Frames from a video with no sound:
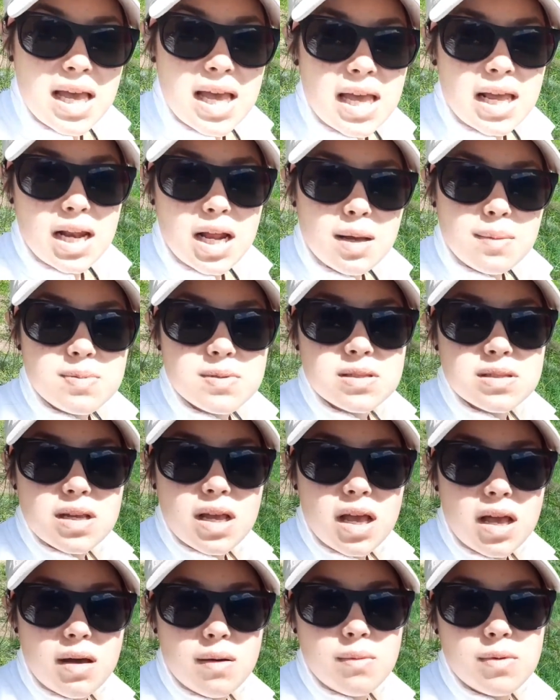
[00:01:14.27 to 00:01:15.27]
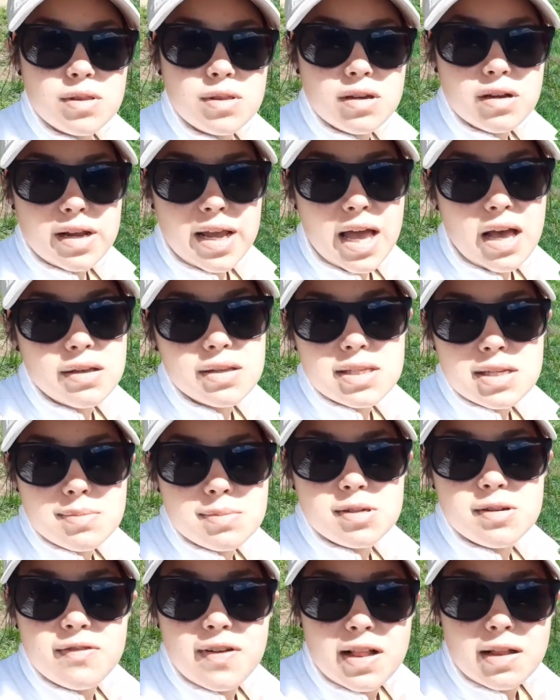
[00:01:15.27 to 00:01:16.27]
It helps with their calcium
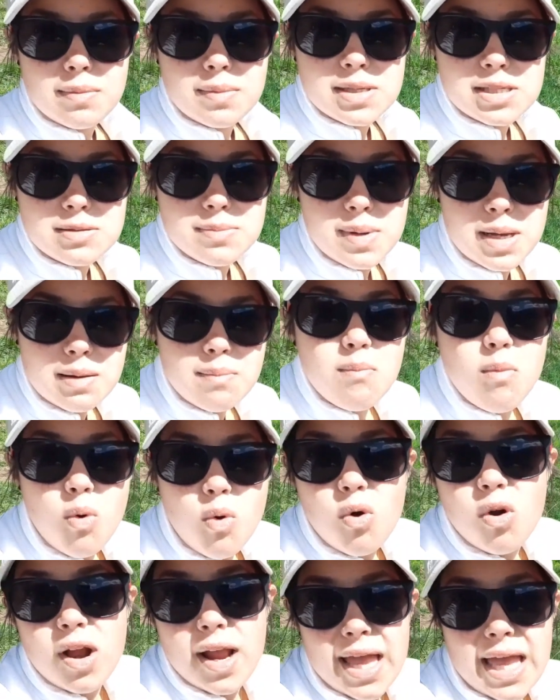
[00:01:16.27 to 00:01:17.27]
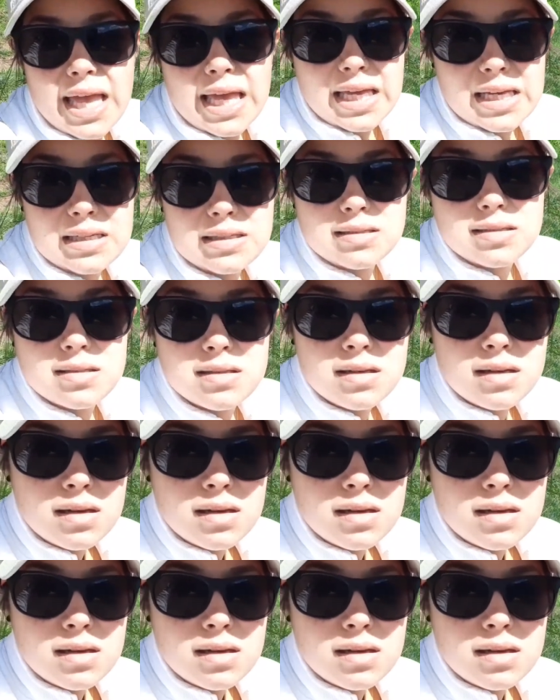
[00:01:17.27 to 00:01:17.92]
development to make more eggs,